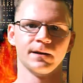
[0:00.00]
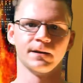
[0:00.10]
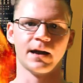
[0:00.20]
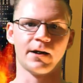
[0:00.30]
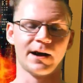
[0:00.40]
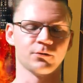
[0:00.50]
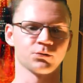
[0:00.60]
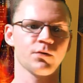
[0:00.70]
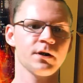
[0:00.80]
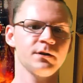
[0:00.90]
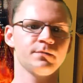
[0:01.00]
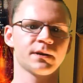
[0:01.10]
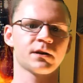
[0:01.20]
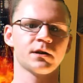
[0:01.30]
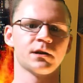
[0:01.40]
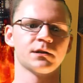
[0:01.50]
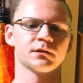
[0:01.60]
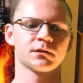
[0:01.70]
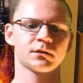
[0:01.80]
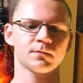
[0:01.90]
Now, I was right
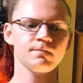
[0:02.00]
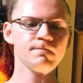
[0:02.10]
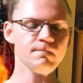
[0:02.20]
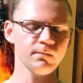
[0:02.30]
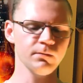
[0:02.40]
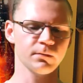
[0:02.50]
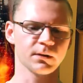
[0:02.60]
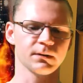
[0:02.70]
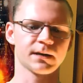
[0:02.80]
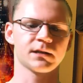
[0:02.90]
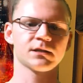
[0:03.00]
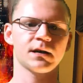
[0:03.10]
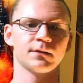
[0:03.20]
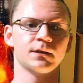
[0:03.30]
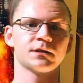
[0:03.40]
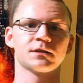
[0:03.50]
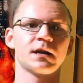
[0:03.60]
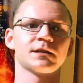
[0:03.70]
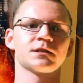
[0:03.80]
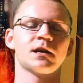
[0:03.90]
because, like I said, this is
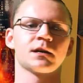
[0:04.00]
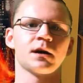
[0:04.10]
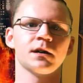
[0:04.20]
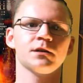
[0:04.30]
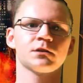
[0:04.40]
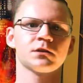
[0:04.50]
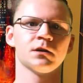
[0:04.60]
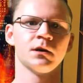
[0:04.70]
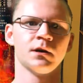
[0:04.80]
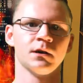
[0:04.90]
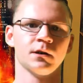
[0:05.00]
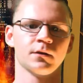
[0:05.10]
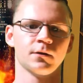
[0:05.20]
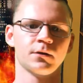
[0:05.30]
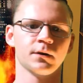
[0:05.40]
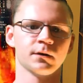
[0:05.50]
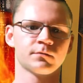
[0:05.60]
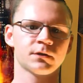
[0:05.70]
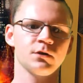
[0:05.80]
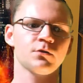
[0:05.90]
not Snake Eyes. The
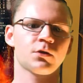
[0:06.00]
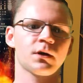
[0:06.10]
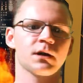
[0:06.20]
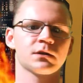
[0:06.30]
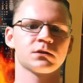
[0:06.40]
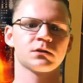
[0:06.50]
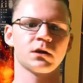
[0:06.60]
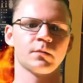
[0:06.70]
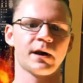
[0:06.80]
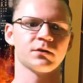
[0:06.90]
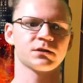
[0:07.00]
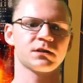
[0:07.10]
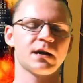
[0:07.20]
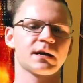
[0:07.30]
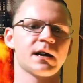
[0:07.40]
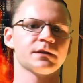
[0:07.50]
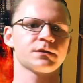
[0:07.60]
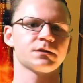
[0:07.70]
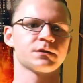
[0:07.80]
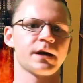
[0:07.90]
2 things about Snake Eyes
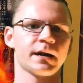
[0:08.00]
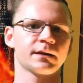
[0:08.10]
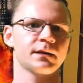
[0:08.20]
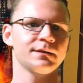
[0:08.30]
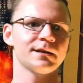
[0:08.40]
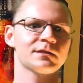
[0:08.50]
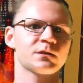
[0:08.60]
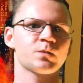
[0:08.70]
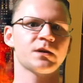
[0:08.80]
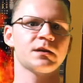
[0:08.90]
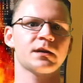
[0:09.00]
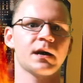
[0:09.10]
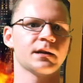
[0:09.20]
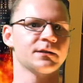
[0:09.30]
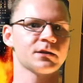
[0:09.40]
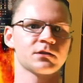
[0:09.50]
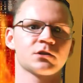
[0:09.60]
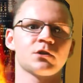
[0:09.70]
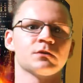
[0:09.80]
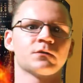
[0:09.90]
is that he doesn't speak and he doesn't
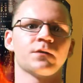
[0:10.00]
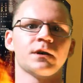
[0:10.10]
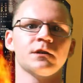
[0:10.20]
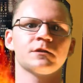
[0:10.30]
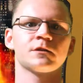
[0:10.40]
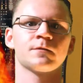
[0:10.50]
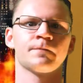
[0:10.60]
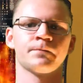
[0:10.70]
show his face.